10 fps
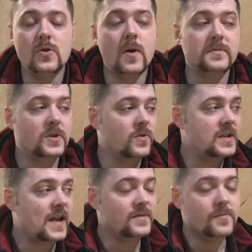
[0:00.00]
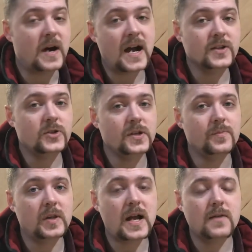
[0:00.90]
I was going to have to buy a sheet of
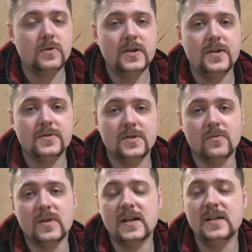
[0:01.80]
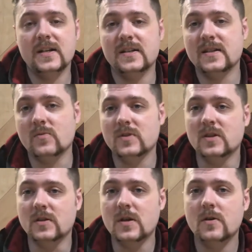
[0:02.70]
plywood, so what I did is I went to
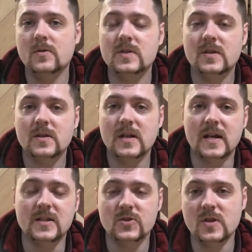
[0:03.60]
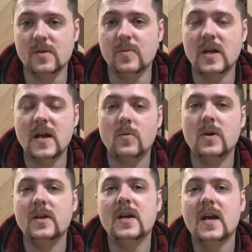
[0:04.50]
Lowe's, got the sheet of
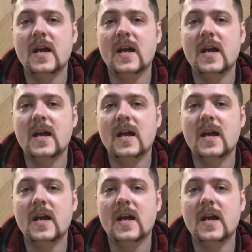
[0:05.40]
plywood,